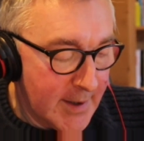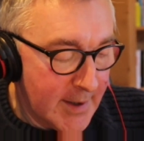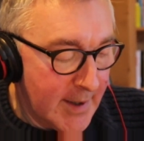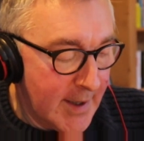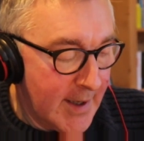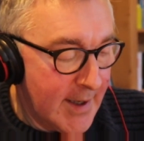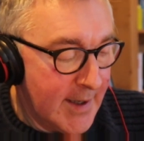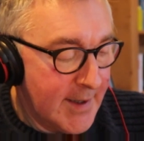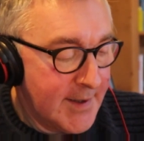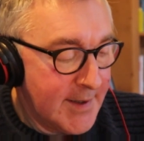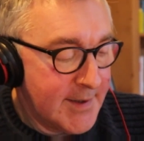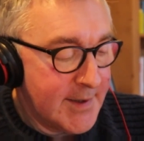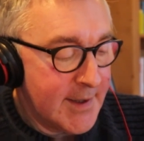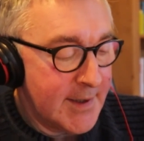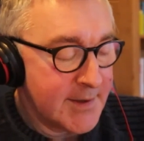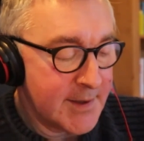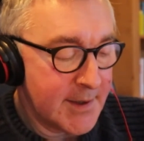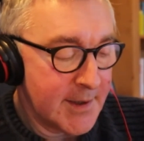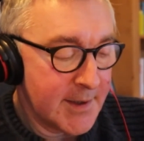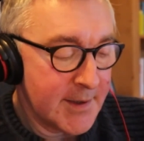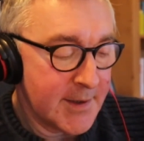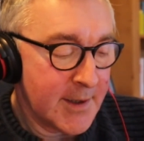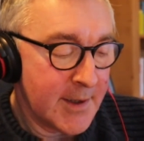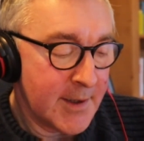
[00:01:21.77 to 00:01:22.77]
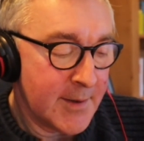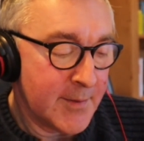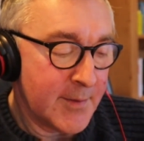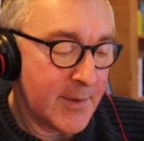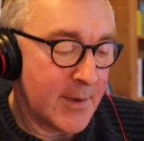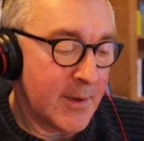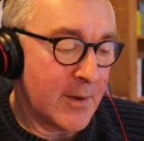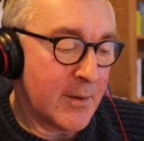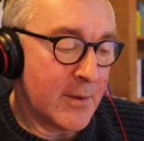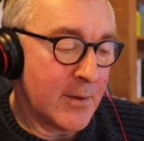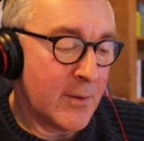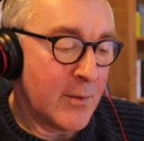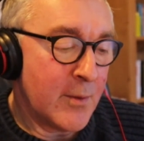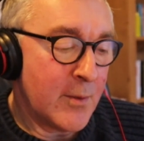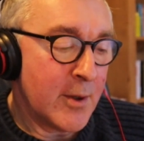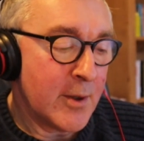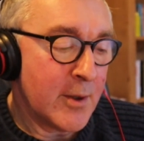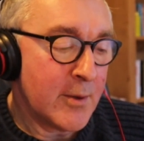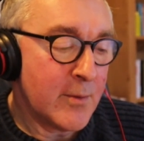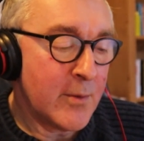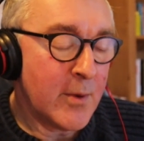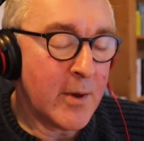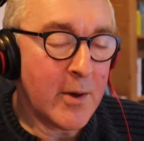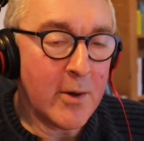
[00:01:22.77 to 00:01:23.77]
he says that the, that
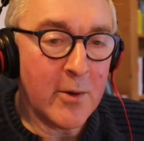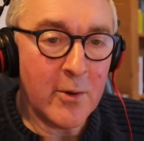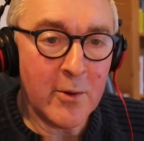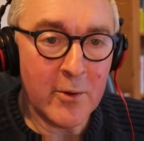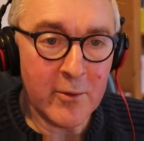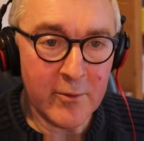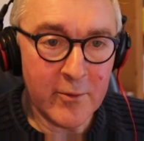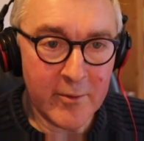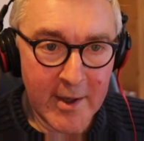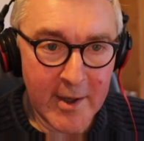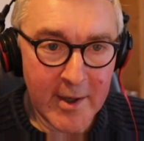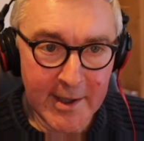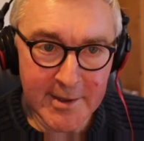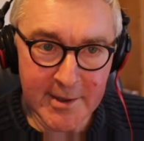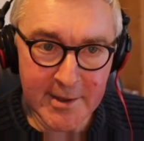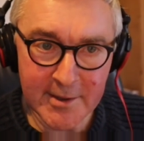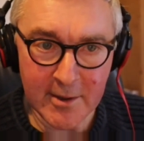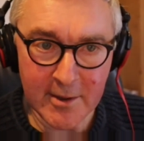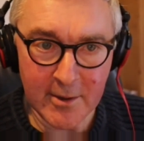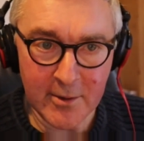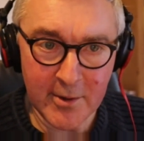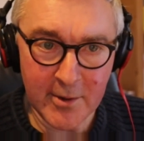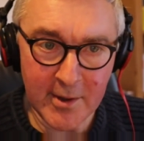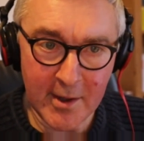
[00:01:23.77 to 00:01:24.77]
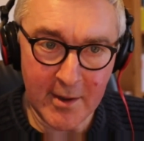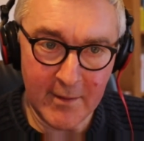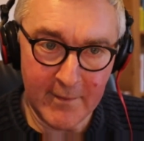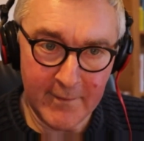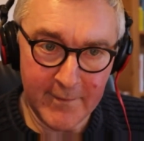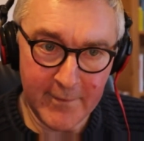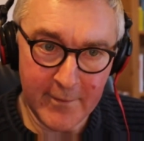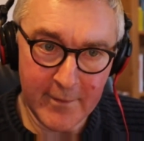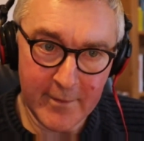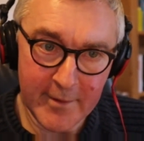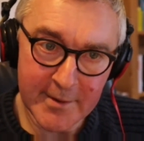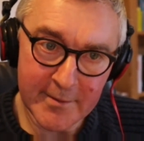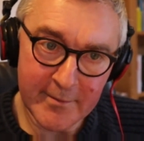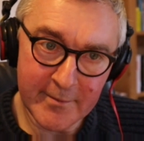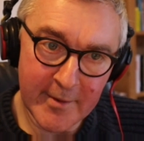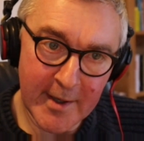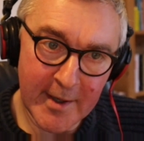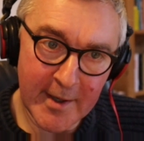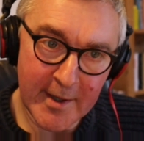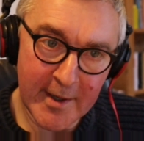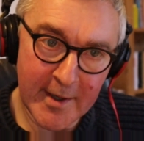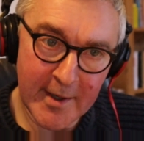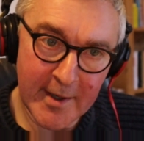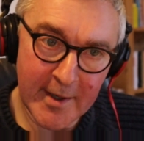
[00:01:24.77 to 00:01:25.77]
what, what all writers are looking for is
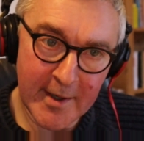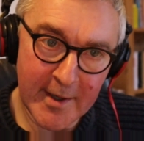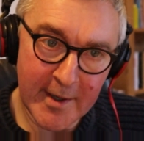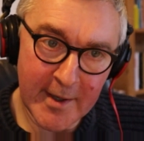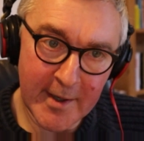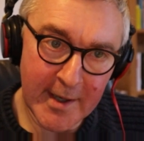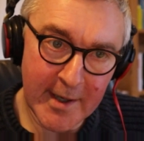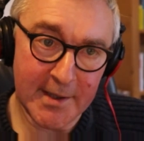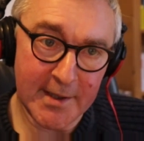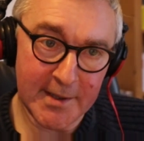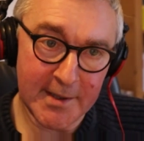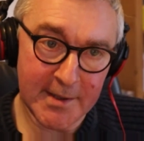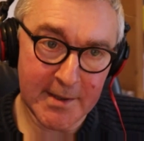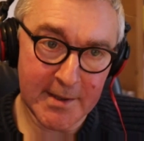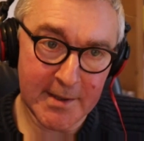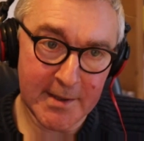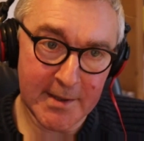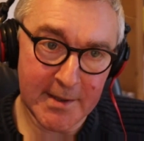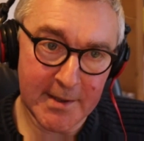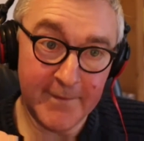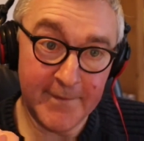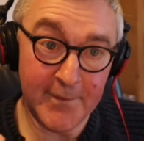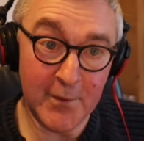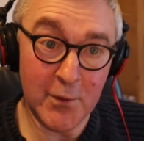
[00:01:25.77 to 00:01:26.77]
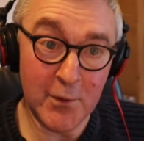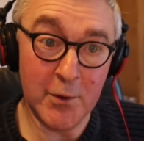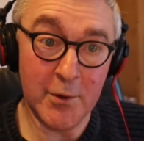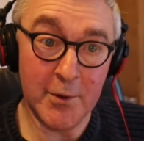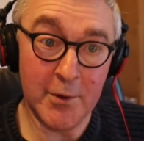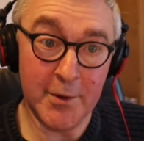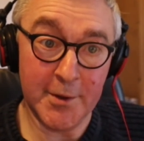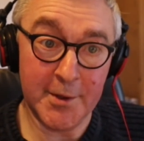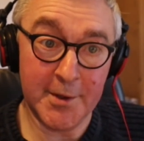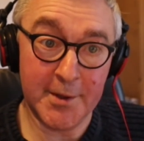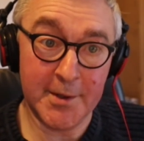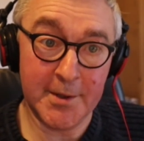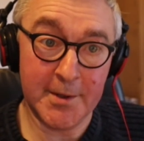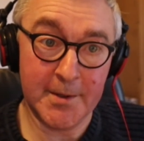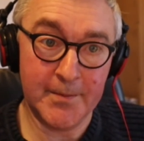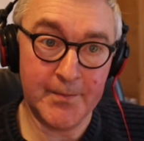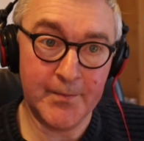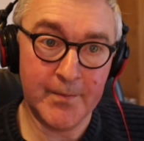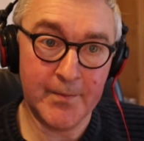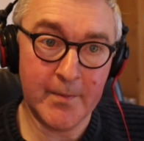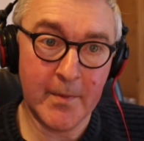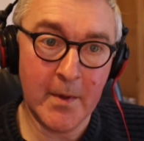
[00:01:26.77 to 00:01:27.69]
writing that has force,